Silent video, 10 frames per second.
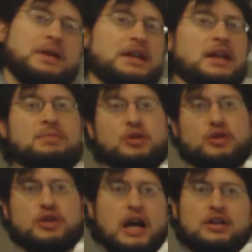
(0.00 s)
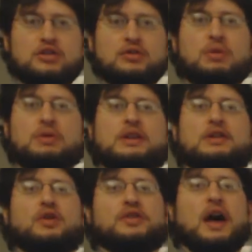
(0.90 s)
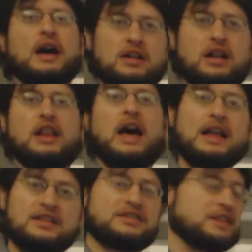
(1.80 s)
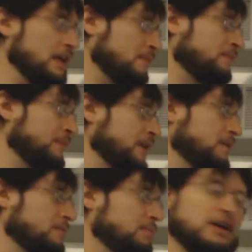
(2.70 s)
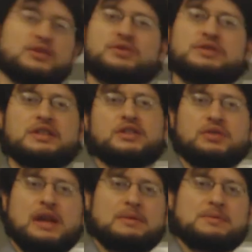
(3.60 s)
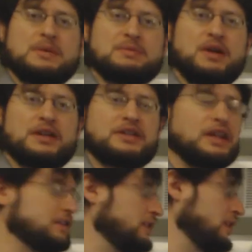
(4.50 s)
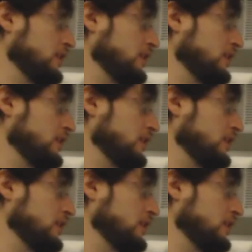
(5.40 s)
may not be orthogonal, but we can orthogonalize them by using the Gram-Schmidt process.